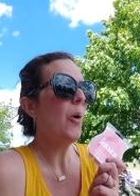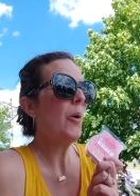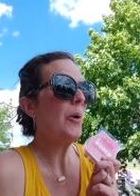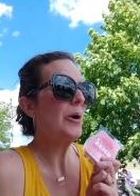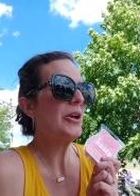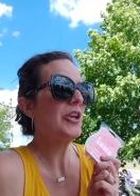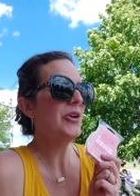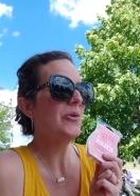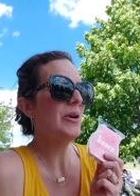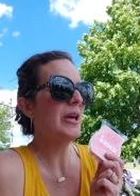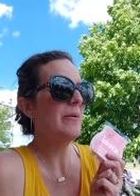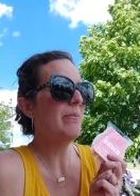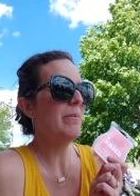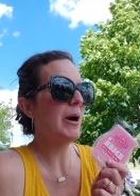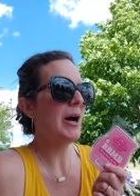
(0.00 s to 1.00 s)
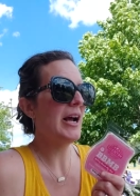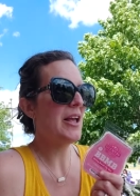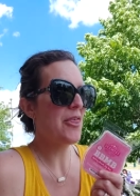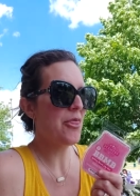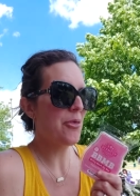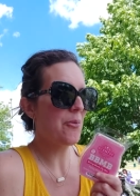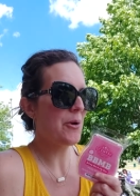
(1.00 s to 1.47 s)
or you can
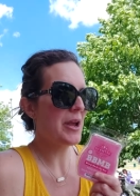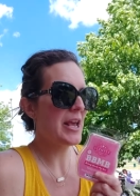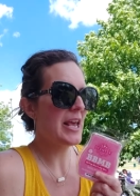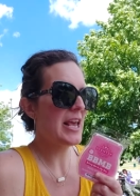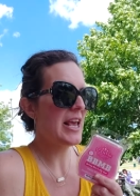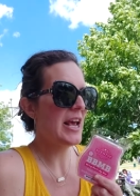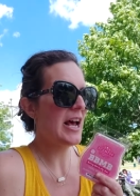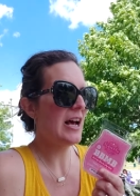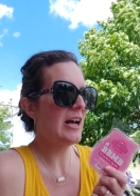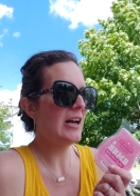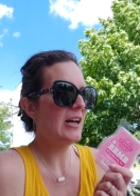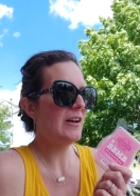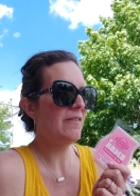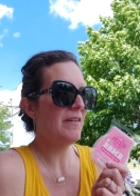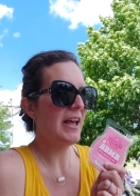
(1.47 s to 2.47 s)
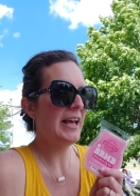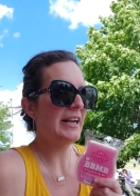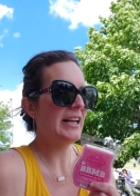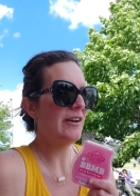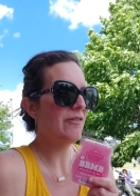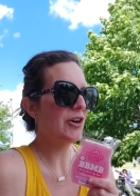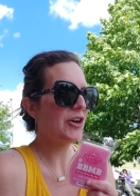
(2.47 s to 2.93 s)
buy three of
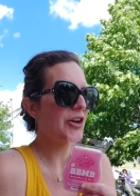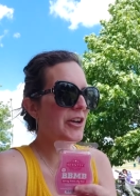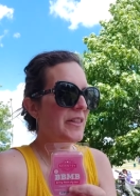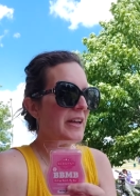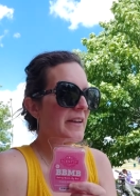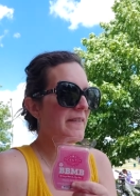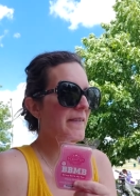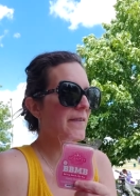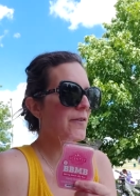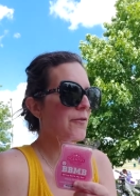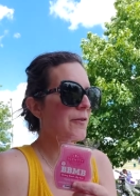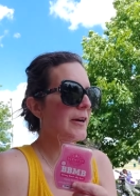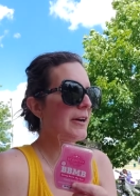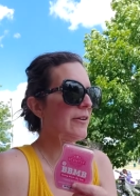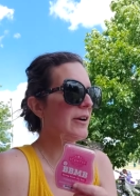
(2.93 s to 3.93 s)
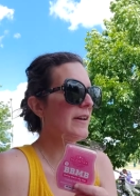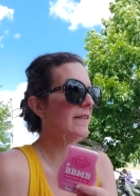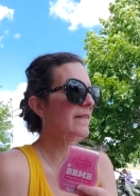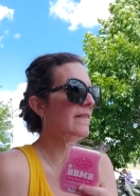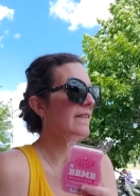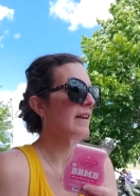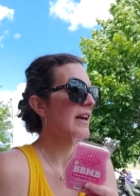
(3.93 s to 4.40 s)
any of our non-licensed
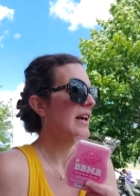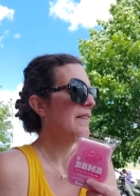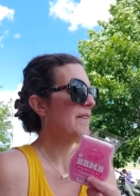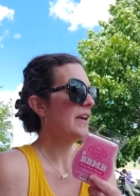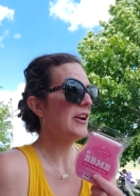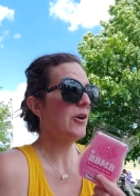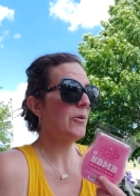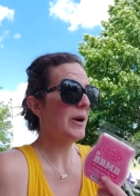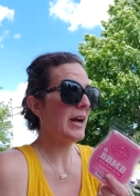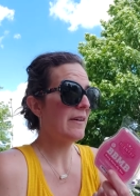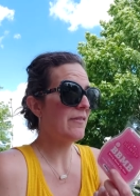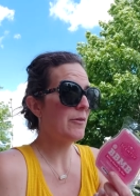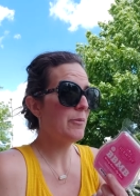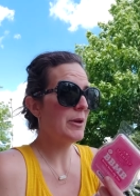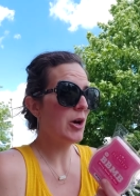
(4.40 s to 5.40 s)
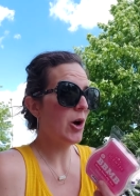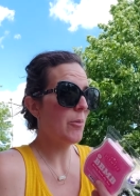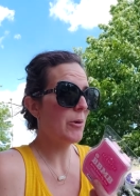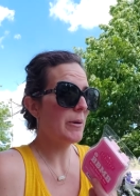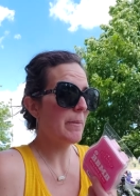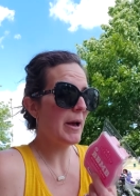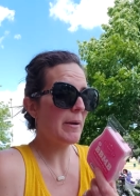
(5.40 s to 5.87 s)
fragrance. They don't have to be all
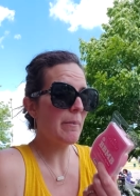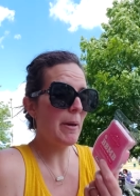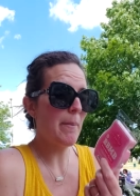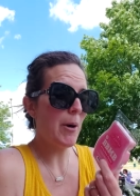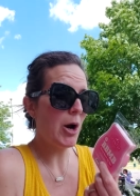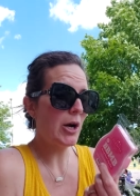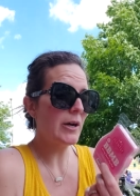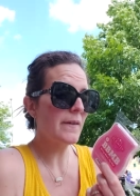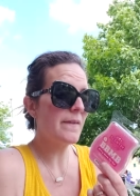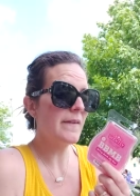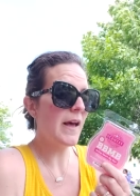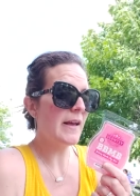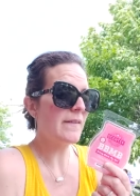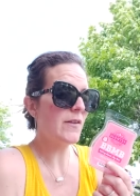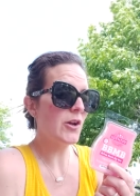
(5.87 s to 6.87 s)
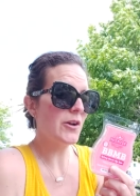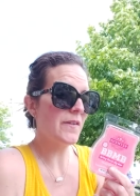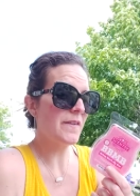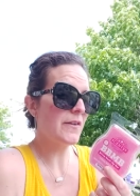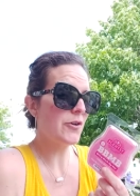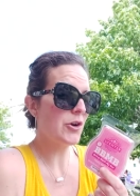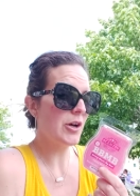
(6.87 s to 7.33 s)
bring back my bars as long
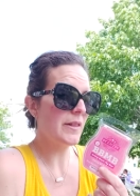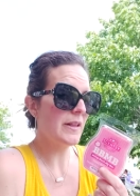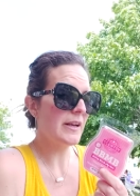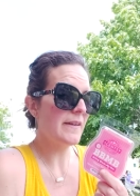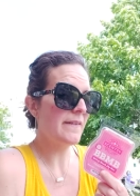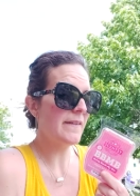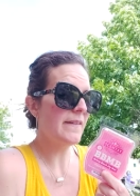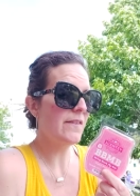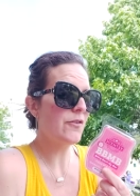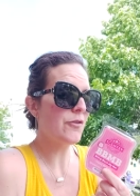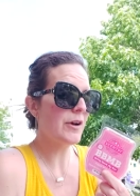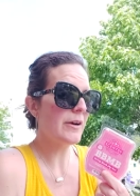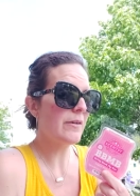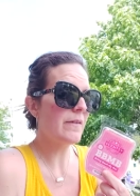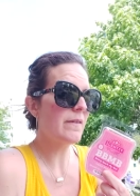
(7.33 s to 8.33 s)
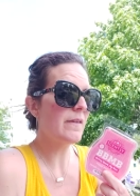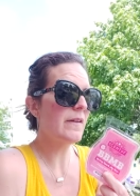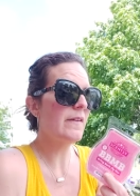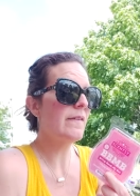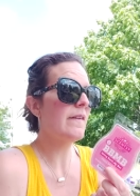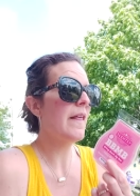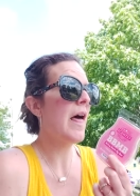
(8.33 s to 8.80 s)
as they're non-licensed
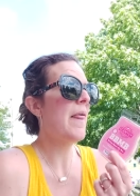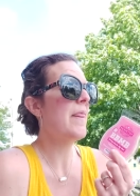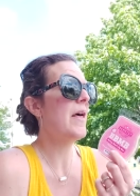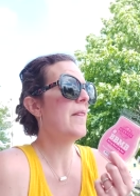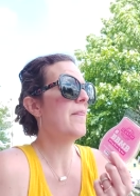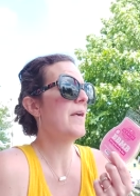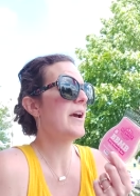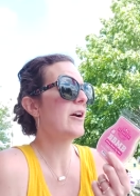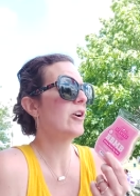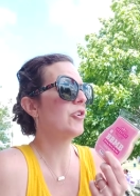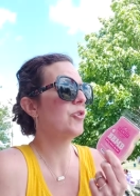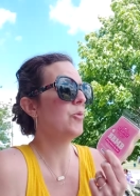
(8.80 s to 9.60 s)
fragrances and then they're